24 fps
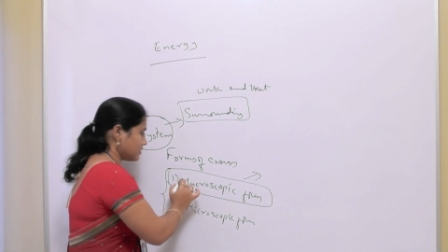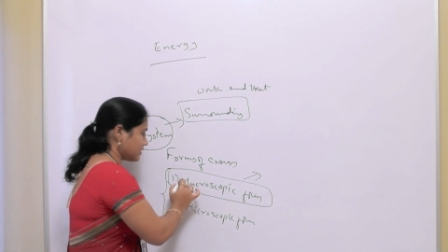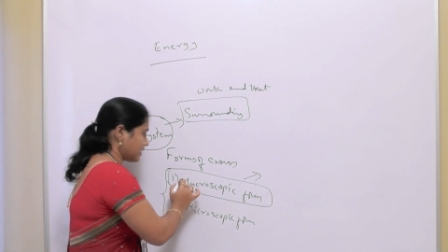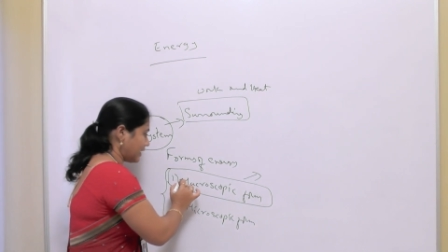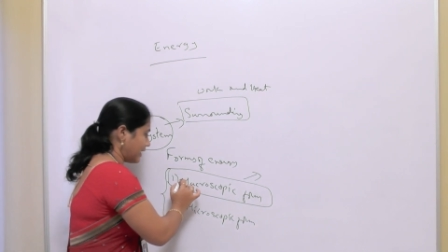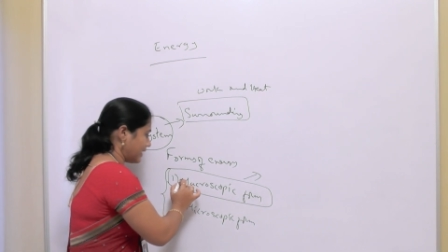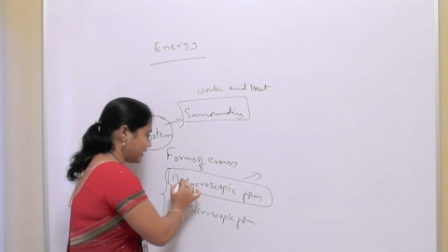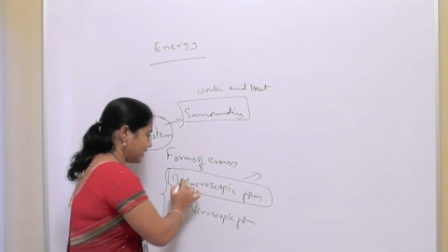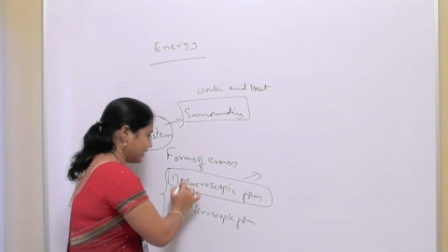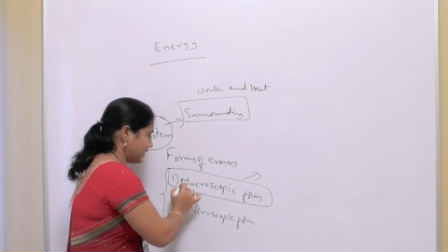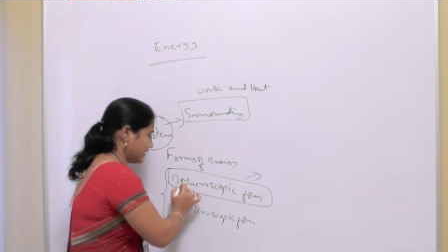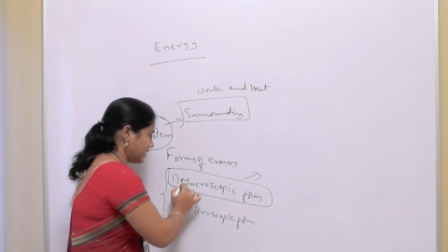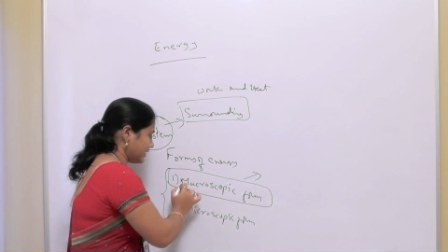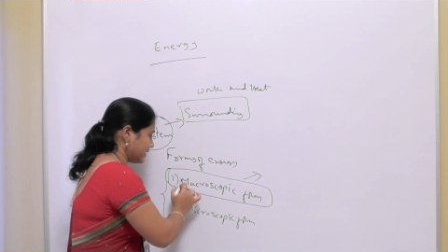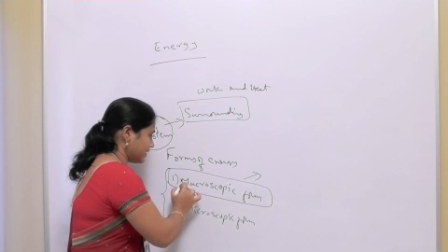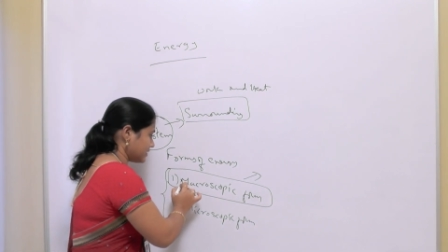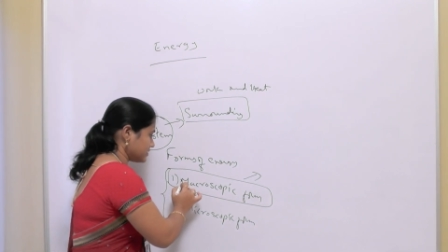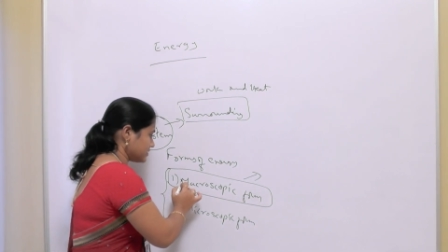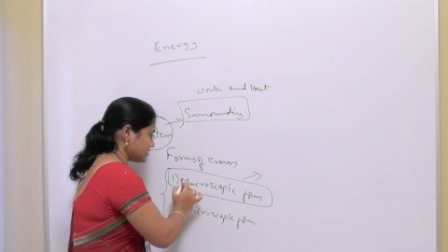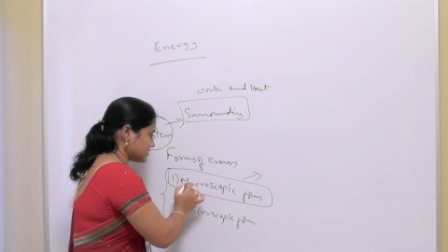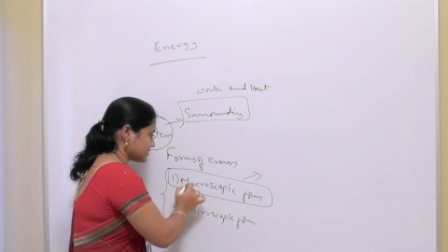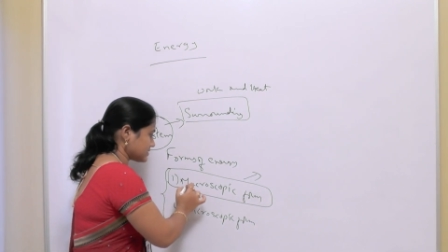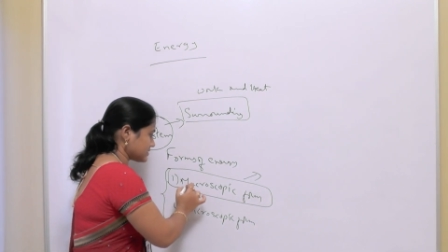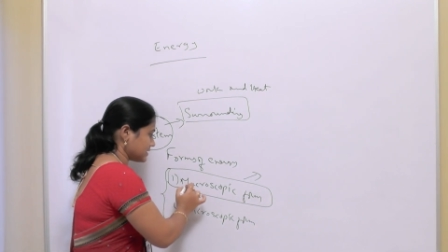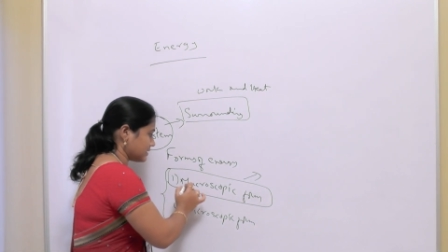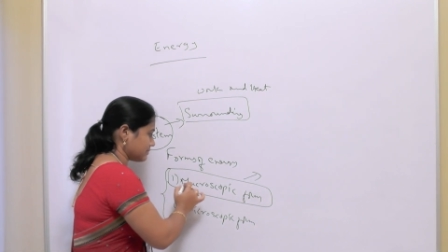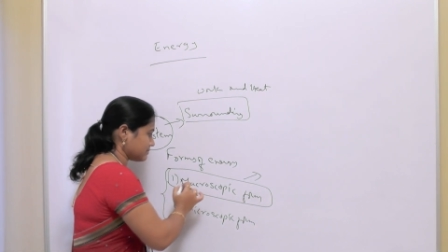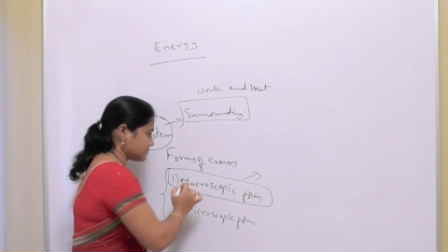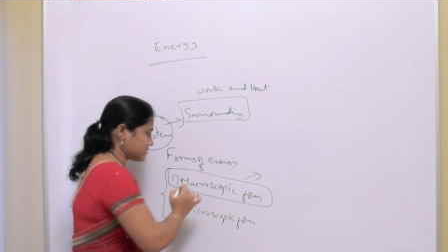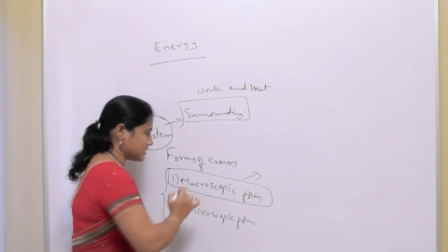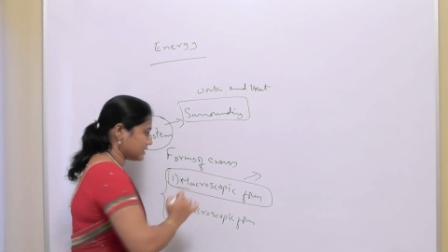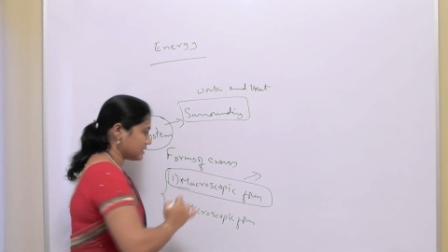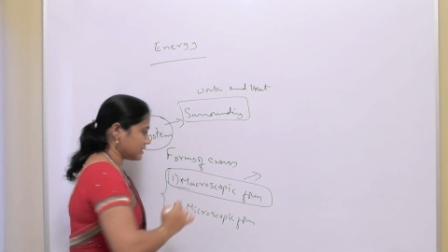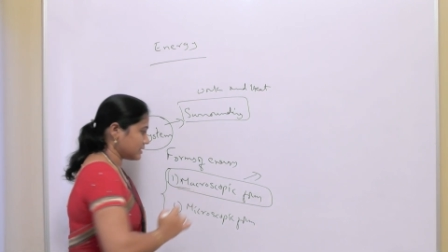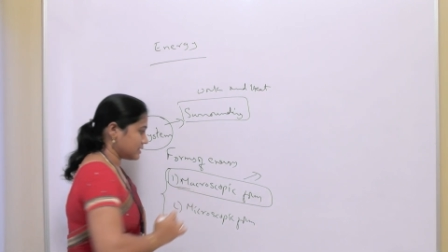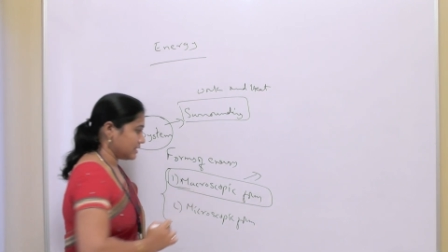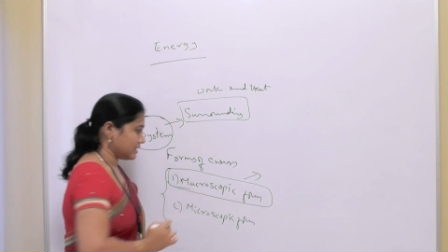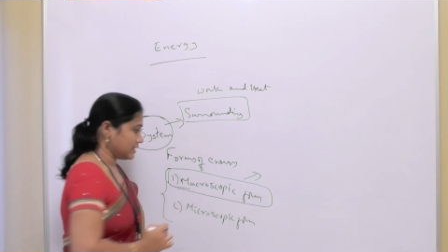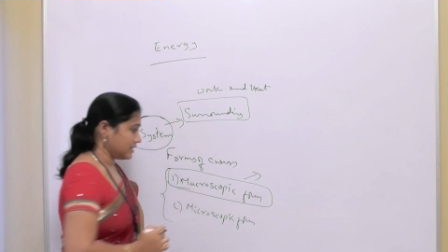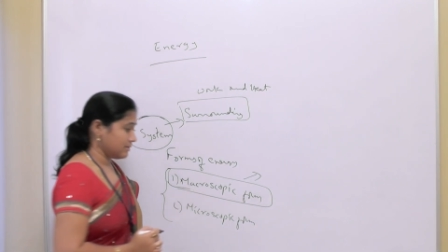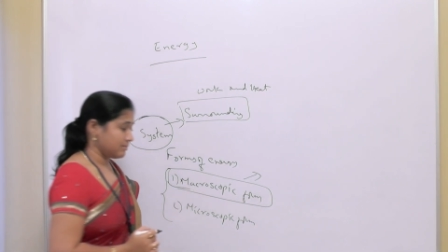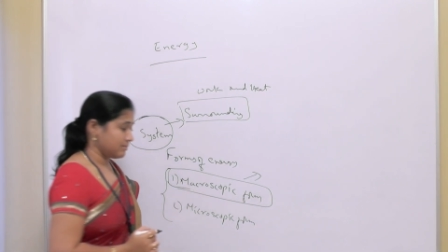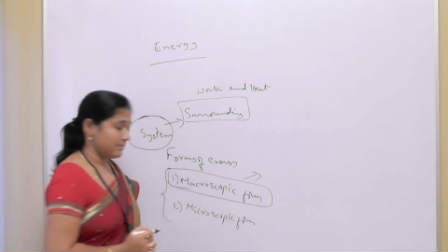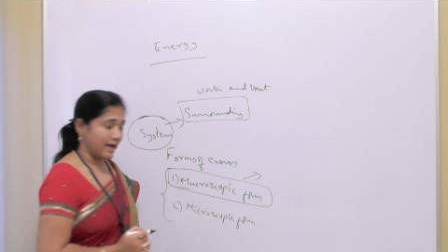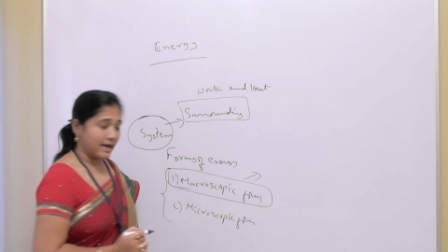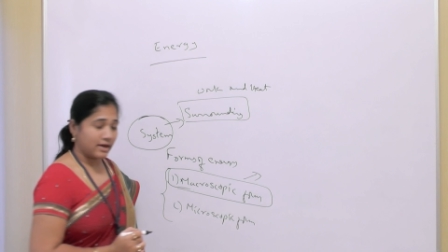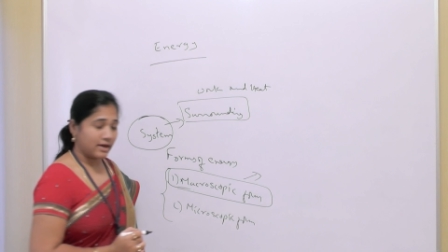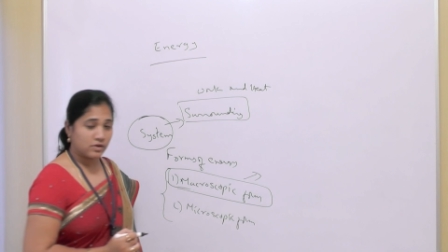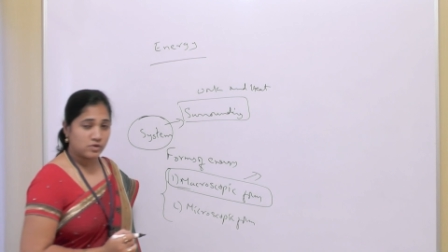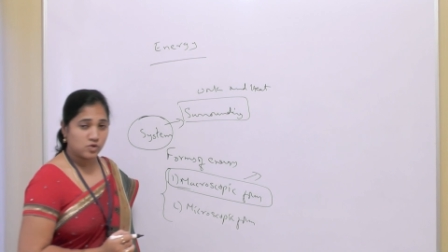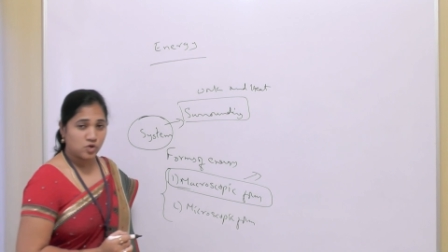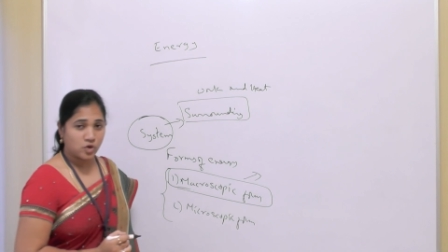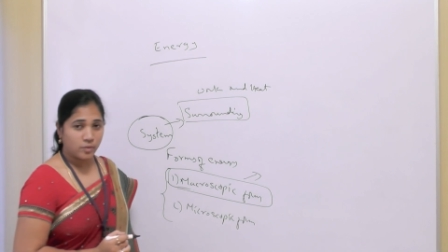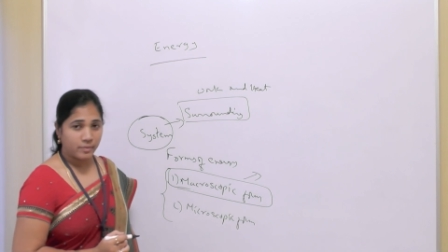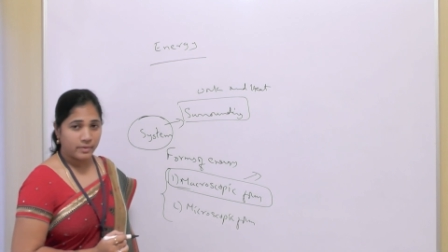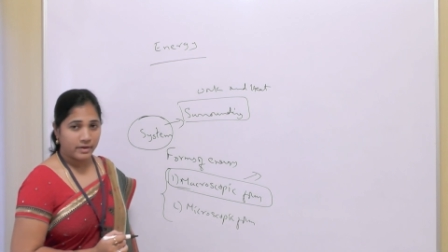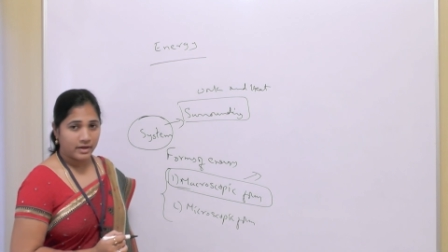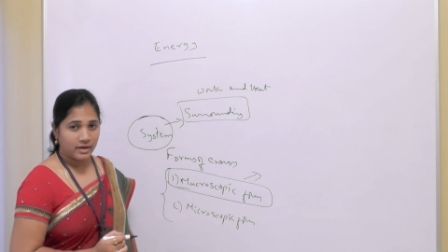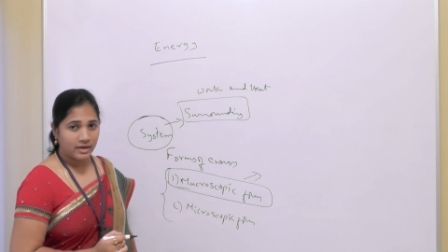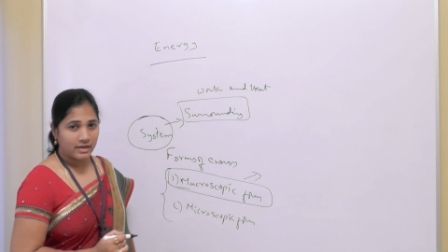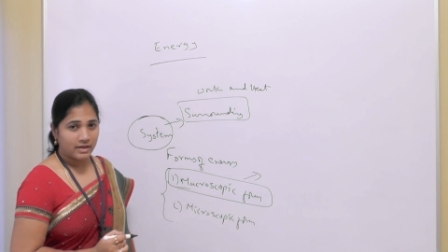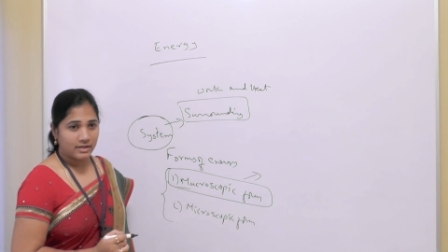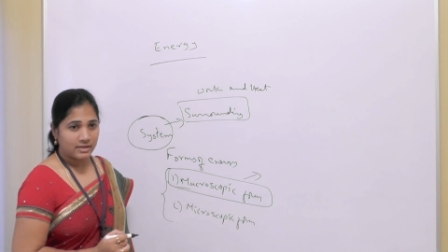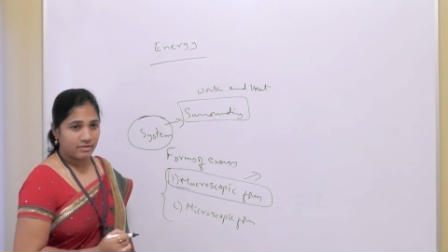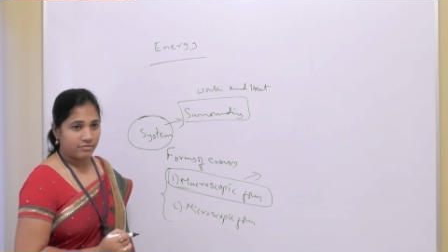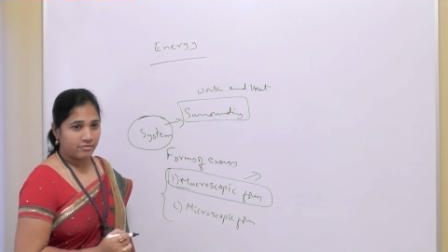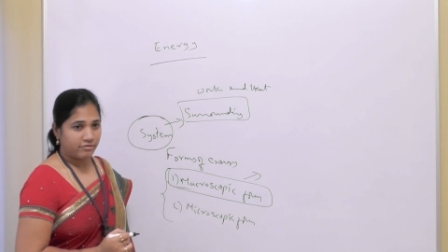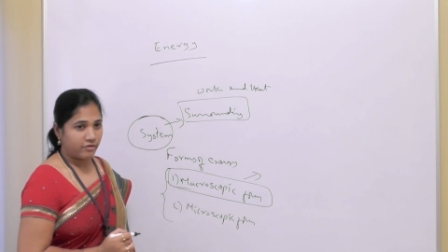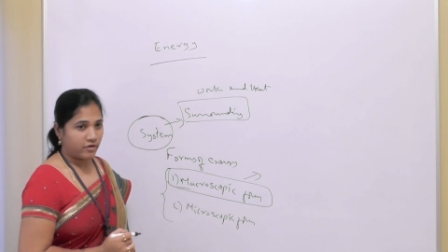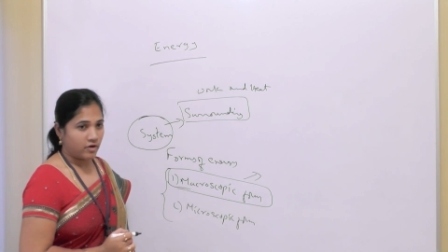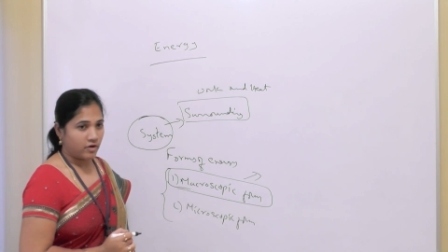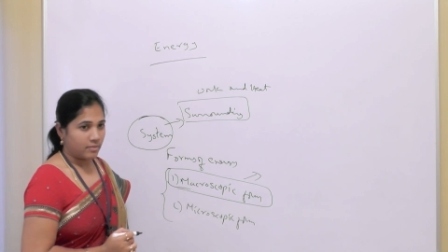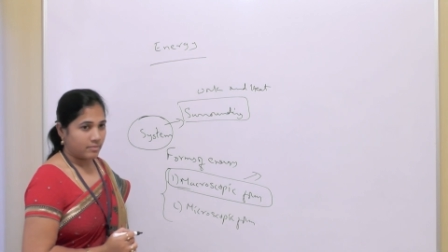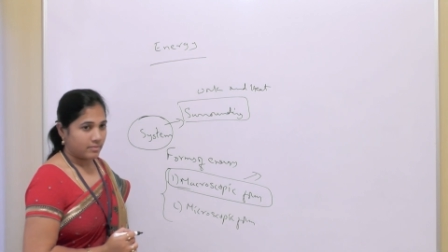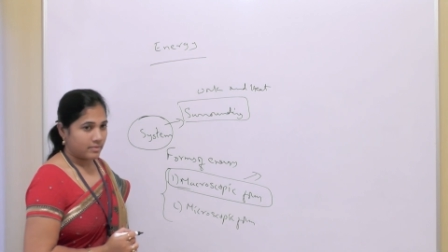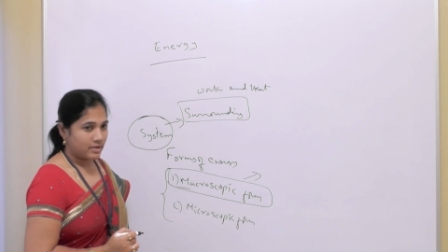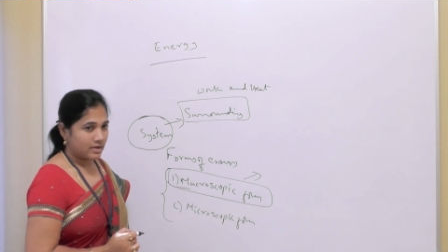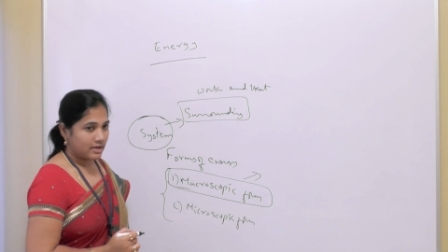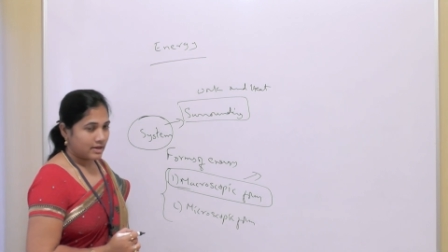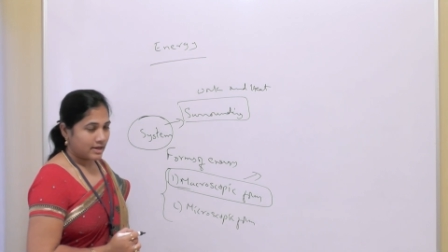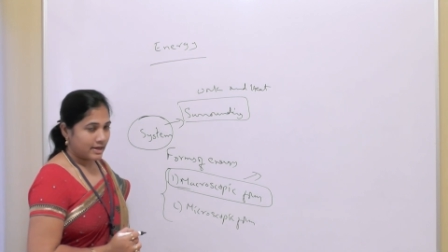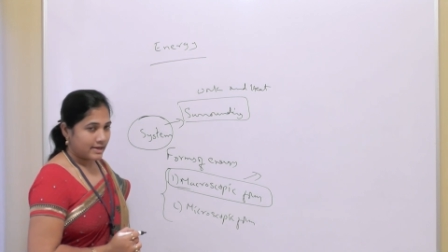kinetic energy comes under the macroscopic form.